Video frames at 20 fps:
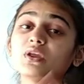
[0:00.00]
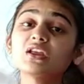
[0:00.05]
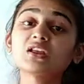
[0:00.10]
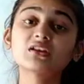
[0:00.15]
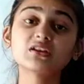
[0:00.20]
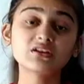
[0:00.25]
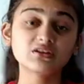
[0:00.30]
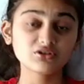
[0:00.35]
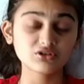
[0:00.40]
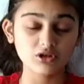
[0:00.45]

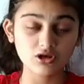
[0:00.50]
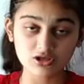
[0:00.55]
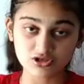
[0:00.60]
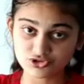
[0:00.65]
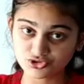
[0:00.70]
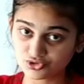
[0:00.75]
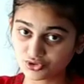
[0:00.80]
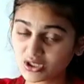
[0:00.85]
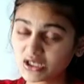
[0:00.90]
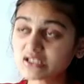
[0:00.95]
big
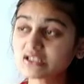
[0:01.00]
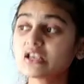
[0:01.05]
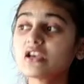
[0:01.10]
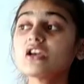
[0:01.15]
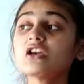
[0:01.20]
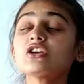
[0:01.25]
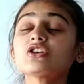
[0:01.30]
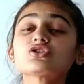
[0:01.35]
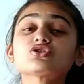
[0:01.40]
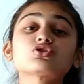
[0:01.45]
industries,
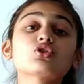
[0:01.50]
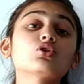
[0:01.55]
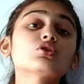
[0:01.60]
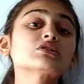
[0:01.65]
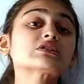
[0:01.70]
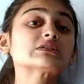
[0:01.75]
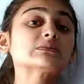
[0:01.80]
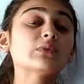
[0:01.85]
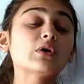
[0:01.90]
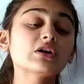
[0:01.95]

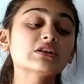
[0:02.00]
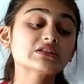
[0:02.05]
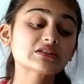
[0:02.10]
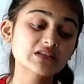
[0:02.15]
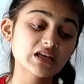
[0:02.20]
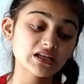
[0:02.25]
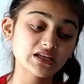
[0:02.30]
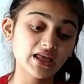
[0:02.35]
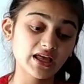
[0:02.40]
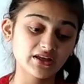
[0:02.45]
so small
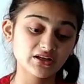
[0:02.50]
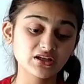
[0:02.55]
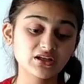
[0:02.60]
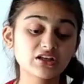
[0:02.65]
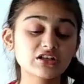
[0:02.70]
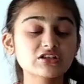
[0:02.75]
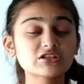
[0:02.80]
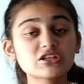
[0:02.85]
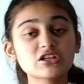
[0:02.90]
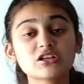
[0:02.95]
scale
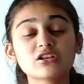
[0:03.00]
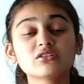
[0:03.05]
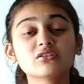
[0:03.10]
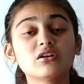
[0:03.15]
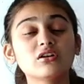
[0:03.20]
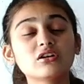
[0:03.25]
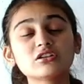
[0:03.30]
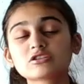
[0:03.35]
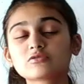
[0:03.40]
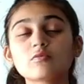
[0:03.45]
agriculture,
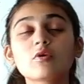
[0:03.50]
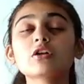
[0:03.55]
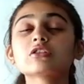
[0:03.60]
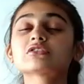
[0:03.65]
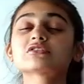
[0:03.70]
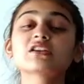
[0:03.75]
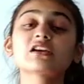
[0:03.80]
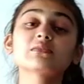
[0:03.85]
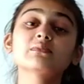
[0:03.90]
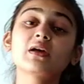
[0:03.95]
small
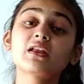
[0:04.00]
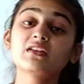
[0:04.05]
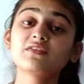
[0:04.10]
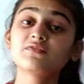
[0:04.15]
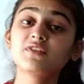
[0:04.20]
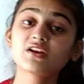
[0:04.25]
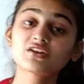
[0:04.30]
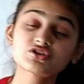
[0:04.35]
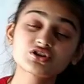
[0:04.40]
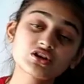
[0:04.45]
scale
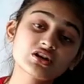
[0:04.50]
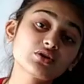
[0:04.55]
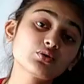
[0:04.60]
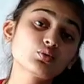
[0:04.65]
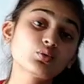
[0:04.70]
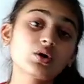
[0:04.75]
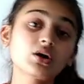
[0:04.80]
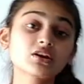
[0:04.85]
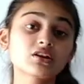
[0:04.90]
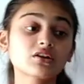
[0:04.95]

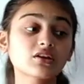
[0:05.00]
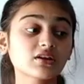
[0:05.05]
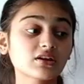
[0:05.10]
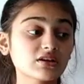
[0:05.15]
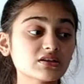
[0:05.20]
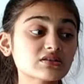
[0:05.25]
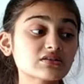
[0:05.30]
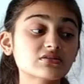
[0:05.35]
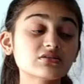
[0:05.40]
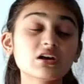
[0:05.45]
manufacturing work
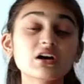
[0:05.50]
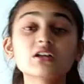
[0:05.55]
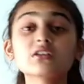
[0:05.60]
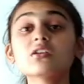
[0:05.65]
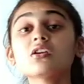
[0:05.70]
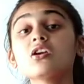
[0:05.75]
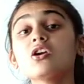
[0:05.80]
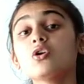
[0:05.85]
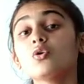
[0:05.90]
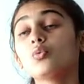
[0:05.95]
is done
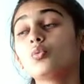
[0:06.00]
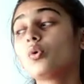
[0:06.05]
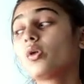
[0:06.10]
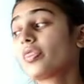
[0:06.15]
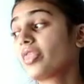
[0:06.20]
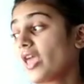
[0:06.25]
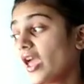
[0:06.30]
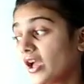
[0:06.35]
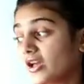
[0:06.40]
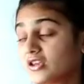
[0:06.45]

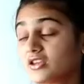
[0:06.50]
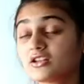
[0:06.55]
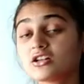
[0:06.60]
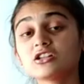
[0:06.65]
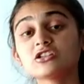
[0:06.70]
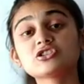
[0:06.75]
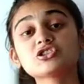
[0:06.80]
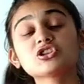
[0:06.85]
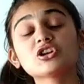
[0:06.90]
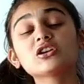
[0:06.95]
with
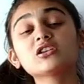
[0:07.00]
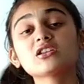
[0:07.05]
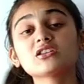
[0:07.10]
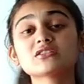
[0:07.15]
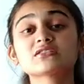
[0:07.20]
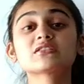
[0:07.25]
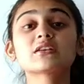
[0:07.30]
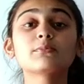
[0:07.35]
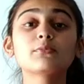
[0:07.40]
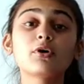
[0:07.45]
agriculture
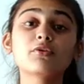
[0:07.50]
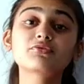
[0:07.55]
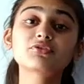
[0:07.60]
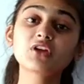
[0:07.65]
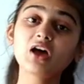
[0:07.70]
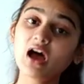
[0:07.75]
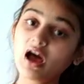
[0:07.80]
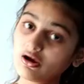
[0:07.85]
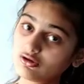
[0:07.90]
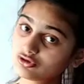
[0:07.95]
in some of
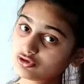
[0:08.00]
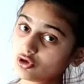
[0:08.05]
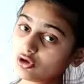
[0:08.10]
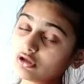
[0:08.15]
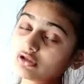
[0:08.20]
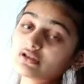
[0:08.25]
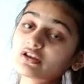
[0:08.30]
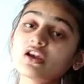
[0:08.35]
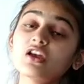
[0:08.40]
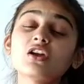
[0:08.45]
the
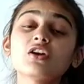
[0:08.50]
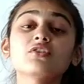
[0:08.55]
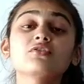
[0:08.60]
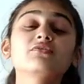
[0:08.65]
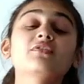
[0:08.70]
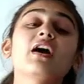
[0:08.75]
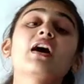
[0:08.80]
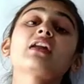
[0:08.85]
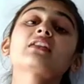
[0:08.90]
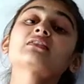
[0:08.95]
households
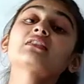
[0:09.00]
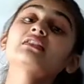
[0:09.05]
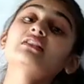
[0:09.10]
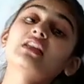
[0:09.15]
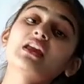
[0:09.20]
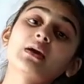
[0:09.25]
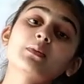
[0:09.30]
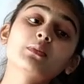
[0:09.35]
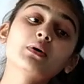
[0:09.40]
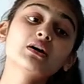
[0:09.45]
where the
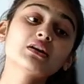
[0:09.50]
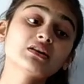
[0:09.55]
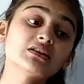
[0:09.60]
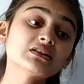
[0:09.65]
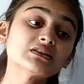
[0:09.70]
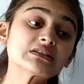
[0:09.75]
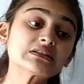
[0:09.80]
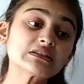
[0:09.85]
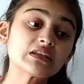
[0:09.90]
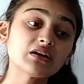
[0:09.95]
labor
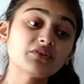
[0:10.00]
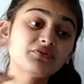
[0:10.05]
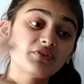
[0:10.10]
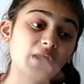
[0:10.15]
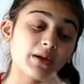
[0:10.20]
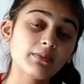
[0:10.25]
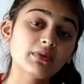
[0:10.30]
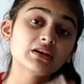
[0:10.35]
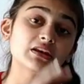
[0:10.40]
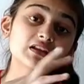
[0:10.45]
is the
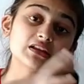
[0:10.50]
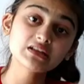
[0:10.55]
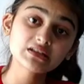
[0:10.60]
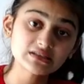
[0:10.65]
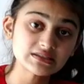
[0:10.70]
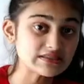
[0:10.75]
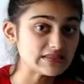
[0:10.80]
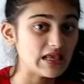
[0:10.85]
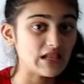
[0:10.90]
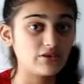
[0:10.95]
family
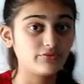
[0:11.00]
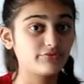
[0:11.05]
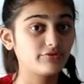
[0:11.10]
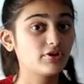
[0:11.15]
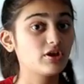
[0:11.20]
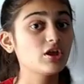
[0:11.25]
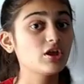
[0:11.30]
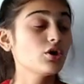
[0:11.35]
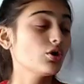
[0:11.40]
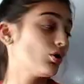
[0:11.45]
itself.
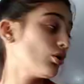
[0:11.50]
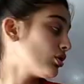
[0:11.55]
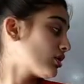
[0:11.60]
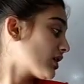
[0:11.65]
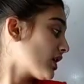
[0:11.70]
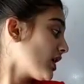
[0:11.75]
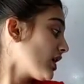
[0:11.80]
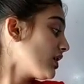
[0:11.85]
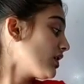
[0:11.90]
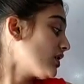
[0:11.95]

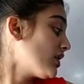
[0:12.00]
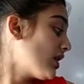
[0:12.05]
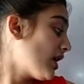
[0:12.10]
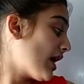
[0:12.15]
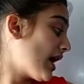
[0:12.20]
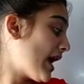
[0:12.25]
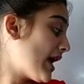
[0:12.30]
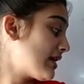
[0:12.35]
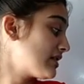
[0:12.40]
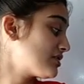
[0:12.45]
Okay,
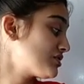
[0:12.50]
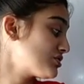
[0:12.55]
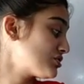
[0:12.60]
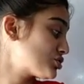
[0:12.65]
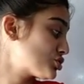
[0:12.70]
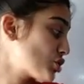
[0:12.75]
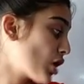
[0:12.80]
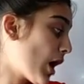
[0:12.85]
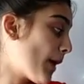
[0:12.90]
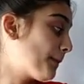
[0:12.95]
and
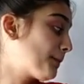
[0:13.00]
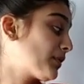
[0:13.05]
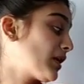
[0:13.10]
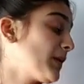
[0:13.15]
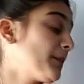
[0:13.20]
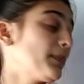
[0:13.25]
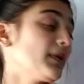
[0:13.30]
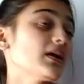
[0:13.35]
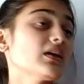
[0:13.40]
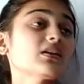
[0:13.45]

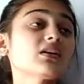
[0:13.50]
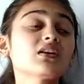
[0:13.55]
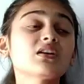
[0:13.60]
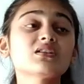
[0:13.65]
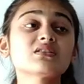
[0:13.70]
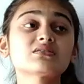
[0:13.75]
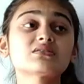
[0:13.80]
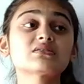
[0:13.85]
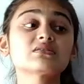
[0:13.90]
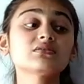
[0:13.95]
shopkeeping
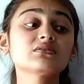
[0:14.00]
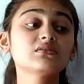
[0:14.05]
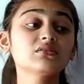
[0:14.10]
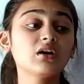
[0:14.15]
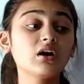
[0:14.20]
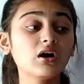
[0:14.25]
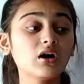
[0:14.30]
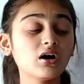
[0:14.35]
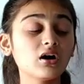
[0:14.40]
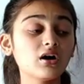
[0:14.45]
is
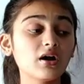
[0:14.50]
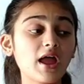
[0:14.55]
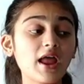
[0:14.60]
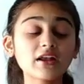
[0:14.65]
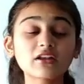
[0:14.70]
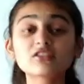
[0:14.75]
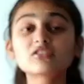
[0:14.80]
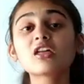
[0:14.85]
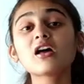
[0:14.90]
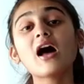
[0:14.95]

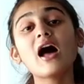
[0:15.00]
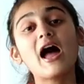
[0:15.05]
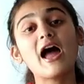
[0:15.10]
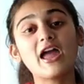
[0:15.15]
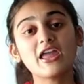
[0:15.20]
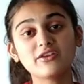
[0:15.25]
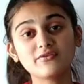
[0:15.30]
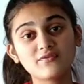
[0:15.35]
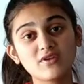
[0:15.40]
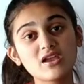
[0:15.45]
at the
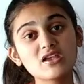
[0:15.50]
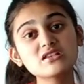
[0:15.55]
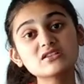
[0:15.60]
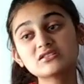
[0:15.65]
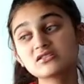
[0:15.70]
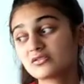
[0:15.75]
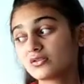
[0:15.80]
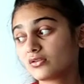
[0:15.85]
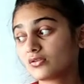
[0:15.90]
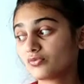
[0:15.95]

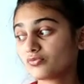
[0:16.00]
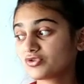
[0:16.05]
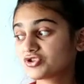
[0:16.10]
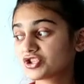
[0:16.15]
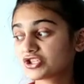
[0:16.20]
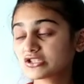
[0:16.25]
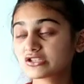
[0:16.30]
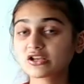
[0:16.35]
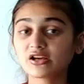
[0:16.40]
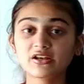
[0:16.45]
highways which
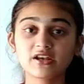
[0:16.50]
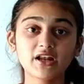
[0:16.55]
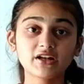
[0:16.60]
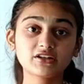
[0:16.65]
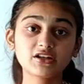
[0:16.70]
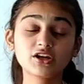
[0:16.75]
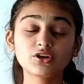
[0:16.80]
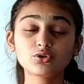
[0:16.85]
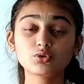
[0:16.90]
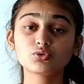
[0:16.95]
is
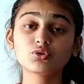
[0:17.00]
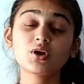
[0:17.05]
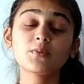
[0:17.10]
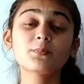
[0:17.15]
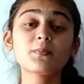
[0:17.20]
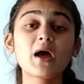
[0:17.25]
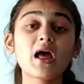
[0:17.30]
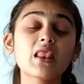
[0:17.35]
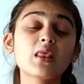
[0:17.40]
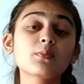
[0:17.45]
connected to the
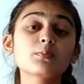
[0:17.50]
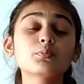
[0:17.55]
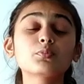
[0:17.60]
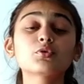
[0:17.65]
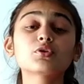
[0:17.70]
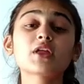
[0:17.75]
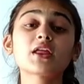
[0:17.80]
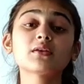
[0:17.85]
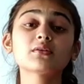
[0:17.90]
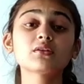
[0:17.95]

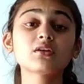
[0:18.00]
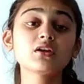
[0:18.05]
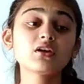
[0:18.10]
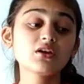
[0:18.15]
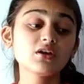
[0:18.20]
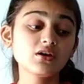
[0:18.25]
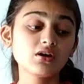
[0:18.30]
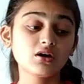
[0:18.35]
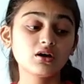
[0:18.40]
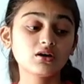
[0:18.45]
Palampur and
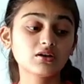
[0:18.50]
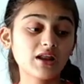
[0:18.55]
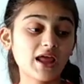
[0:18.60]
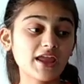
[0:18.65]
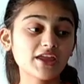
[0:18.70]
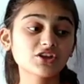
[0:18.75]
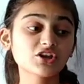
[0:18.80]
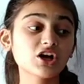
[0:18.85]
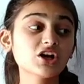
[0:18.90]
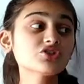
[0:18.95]

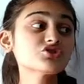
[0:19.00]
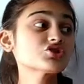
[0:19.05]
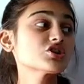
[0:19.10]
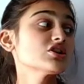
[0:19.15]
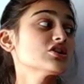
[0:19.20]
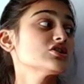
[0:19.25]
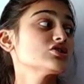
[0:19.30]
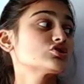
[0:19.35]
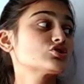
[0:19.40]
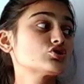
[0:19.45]
Raiganj.
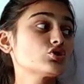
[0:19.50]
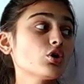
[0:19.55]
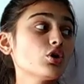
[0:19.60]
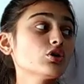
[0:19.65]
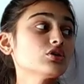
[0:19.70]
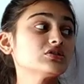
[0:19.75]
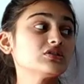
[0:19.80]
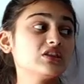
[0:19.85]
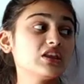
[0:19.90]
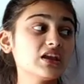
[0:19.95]

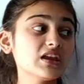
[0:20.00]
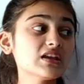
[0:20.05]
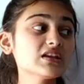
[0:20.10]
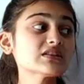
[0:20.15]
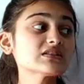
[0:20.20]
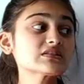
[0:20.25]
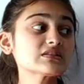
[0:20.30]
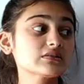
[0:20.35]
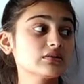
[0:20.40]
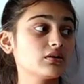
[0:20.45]
So
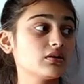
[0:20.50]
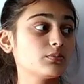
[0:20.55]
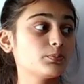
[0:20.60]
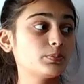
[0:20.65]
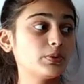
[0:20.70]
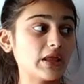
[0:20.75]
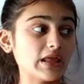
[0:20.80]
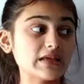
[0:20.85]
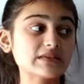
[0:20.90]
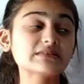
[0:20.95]
these
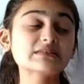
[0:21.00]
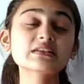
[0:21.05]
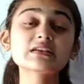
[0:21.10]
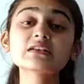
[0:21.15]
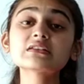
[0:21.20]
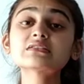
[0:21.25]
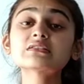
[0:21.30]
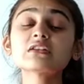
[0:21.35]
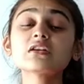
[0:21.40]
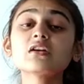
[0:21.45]

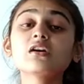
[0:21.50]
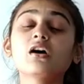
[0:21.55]
places